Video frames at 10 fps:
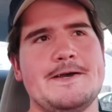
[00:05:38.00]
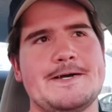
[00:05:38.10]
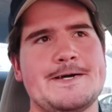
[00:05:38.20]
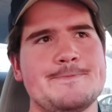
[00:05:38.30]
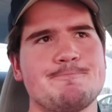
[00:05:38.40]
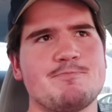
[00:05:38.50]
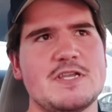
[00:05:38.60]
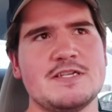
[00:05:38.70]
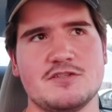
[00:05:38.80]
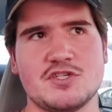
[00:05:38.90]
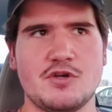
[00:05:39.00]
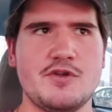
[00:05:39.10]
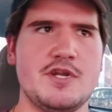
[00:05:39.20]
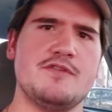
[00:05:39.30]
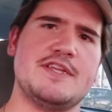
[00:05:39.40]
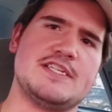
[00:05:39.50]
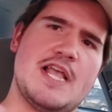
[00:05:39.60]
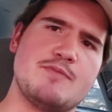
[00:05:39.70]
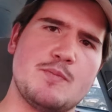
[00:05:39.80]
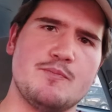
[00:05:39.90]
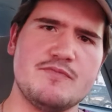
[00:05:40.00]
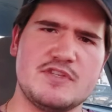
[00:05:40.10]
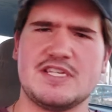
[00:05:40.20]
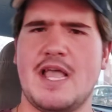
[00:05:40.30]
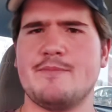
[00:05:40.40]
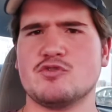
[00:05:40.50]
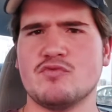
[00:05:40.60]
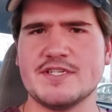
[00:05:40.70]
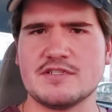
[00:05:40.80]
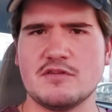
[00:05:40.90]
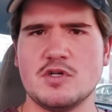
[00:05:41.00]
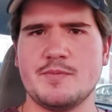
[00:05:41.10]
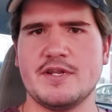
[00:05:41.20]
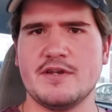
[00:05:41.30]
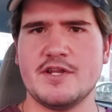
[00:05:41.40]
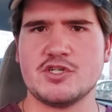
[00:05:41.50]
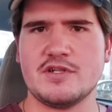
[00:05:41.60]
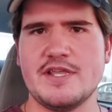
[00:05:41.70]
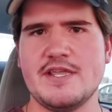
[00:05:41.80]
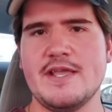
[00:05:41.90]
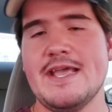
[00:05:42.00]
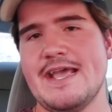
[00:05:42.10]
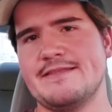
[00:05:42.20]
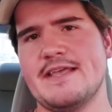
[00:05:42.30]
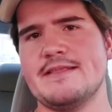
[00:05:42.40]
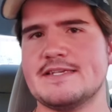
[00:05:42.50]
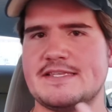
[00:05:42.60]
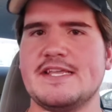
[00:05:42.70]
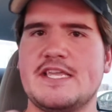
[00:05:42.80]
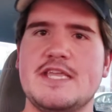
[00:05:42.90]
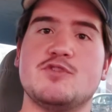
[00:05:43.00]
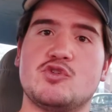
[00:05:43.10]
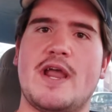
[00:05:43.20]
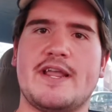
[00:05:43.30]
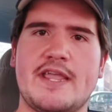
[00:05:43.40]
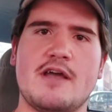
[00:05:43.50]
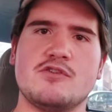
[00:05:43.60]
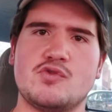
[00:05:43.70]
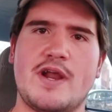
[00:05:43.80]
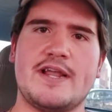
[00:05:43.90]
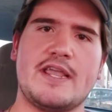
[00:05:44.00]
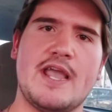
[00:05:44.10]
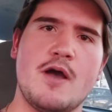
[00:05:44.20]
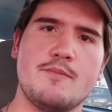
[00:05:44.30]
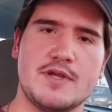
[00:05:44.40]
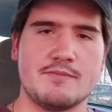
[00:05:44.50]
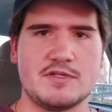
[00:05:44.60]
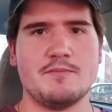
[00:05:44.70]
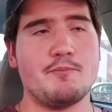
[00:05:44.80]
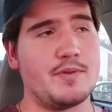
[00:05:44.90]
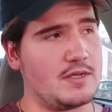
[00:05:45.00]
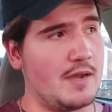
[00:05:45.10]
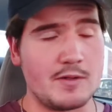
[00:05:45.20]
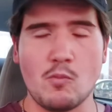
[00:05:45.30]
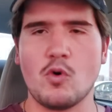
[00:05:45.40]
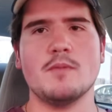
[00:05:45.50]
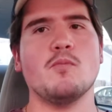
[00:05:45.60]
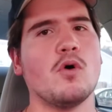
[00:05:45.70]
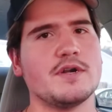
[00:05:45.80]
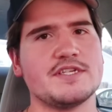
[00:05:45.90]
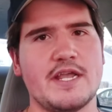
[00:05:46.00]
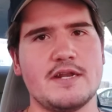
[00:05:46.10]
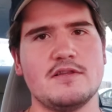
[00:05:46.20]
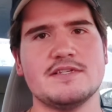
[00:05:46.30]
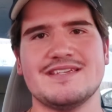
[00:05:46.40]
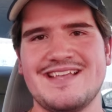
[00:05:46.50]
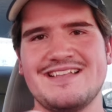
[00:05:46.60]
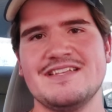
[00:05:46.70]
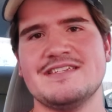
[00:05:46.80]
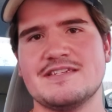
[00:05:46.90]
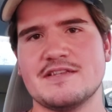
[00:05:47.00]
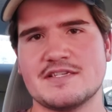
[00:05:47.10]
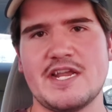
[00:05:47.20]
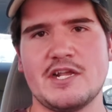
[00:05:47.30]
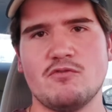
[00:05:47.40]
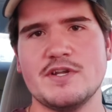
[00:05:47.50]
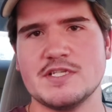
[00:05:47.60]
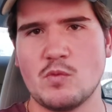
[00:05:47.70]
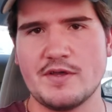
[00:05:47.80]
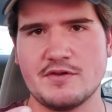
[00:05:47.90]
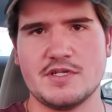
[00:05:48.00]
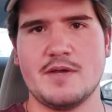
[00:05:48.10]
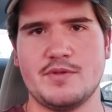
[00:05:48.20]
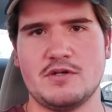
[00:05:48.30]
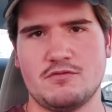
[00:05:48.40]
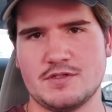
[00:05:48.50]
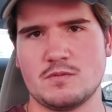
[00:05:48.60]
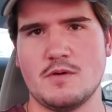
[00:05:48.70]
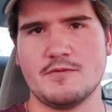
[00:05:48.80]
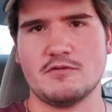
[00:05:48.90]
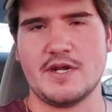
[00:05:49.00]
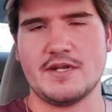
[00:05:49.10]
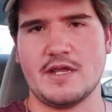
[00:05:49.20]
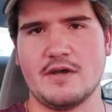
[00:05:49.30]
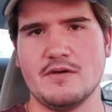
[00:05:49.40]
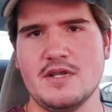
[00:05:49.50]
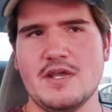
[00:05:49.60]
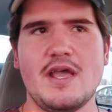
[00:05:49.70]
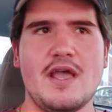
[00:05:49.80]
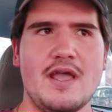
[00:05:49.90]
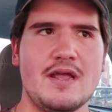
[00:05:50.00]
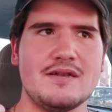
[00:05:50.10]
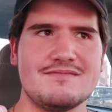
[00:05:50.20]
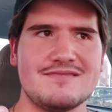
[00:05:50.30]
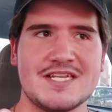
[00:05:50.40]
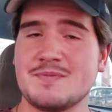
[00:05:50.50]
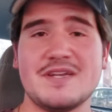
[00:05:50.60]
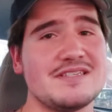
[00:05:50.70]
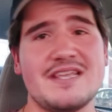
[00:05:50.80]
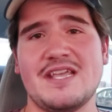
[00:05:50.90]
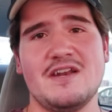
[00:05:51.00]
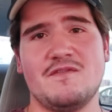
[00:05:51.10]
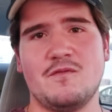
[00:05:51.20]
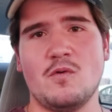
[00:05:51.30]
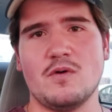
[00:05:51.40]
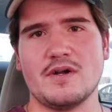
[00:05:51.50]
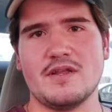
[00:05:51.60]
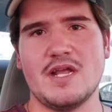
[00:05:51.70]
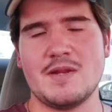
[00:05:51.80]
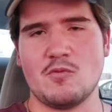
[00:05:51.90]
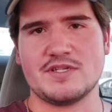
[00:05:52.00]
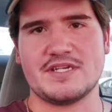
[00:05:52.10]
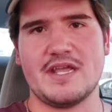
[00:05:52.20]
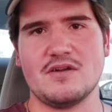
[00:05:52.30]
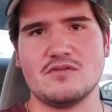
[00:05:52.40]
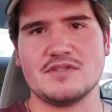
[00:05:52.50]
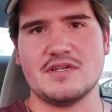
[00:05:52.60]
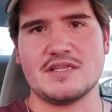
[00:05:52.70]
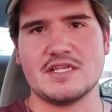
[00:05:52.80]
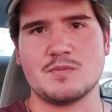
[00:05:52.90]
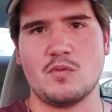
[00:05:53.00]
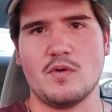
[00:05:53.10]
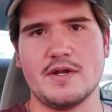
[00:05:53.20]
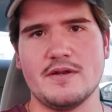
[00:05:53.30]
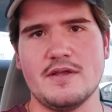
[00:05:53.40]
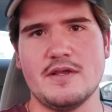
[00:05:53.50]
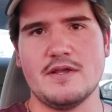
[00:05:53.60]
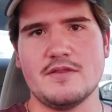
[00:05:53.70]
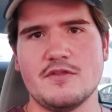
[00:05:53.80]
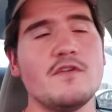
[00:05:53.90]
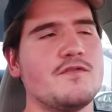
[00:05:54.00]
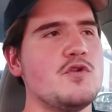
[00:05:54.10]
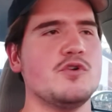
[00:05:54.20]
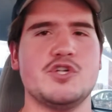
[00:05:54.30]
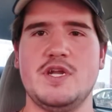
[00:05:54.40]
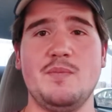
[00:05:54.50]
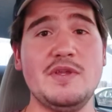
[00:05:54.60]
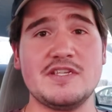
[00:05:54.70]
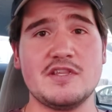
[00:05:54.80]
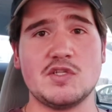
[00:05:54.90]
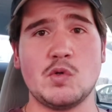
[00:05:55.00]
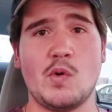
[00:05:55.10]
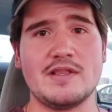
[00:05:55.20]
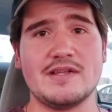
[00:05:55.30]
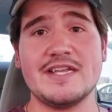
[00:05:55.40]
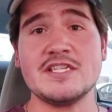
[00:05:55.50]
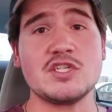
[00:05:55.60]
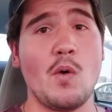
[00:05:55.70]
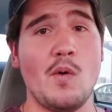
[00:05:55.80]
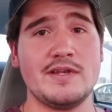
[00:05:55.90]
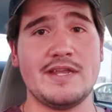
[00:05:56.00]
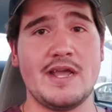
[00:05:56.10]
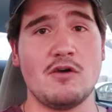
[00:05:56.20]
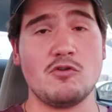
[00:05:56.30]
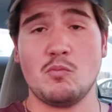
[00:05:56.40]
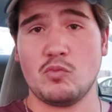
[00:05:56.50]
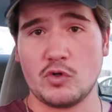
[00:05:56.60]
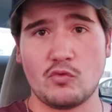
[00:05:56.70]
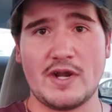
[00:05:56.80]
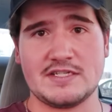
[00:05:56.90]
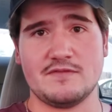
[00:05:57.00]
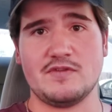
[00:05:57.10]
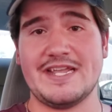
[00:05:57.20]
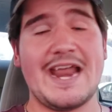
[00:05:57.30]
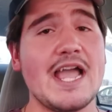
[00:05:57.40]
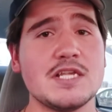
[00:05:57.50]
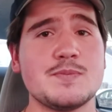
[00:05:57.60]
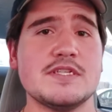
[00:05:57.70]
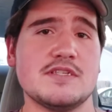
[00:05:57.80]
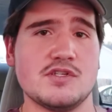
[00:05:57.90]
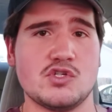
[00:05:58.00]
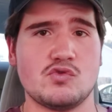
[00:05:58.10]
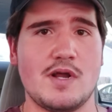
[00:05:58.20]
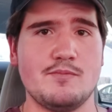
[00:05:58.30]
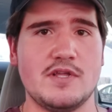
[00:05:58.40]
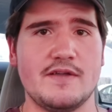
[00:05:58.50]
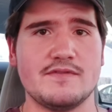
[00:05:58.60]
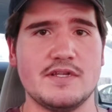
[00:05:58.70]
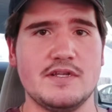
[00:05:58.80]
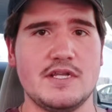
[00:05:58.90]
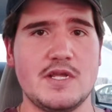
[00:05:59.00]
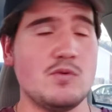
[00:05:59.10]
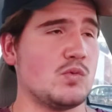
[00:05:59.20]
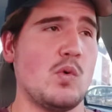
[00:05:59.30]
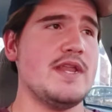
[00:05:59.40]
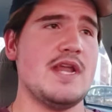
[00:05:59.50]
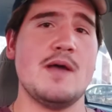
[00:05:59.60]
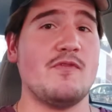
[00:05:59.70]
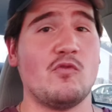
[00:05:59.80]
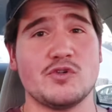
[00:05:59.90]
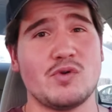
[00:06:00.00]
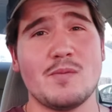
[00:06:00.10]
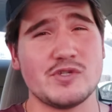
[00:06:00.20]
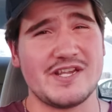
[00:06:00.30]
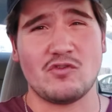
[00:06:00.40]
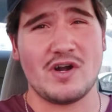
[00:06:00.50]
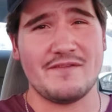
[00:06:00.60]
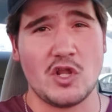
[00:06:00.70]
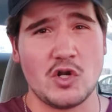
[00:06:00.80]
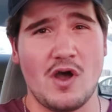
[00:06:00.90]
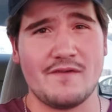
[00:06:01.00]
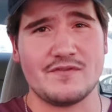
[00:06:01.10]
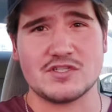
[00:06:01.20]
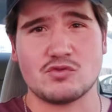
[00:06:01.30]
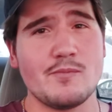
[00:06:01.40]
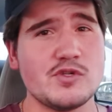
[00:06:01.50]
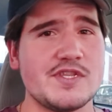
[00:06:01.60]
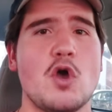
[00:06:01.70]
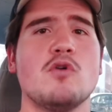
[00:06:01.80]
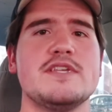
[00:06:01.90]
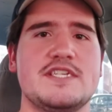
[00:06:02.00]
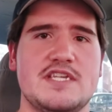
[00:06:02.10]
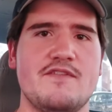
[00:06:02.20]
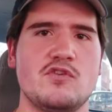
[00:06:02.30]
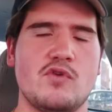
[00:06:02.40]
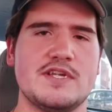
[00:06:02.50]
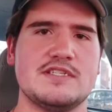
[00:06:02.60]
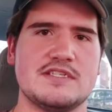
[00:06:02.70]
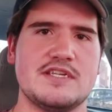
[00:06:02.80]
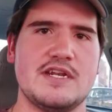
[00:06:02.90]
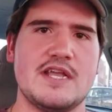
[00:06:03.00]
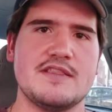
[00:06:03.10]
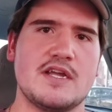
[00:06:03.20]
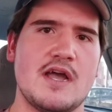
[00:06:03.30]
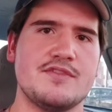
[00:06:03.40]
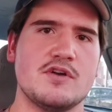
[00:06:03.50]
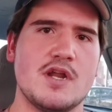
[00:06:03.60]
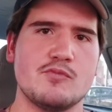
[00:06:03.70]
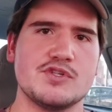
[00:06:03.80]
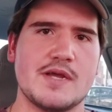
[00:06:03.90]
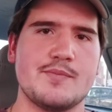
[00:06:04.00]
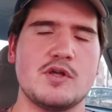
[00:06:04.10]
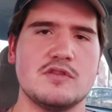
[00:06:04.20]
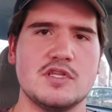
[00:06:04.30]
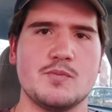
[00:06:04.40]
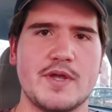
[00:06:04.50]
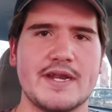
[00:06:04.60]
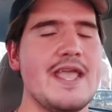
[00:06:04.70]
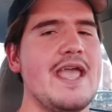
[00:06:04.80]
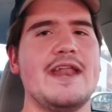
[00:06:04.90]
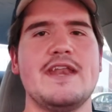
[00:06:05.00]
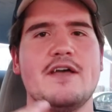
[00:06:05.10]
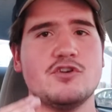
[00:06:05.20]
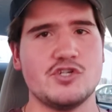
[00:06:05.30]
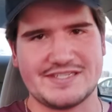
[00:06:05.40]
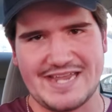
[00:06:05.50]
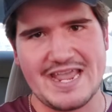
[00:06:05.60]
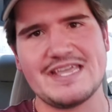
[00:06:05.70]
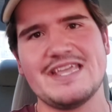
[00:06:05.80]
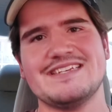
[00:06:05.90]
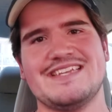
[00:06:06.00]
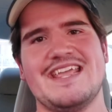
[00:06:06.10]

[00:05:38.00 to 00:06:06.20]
And so, they slap his wrists a little bit initially, and then this thing keeps dragging out, becoming more and more scandalous, and that leads to the second reason why they're dumping Chris Cuomo right now. And that's because they can't afford any more scandals at this point. Their viewership is in the toilet. It's going down progressively. It has been since Trump left. It was way down before Trump was ever in office. Trump was the only saving grace to CNN that got their numbers up a little bit. And now they're just tanking and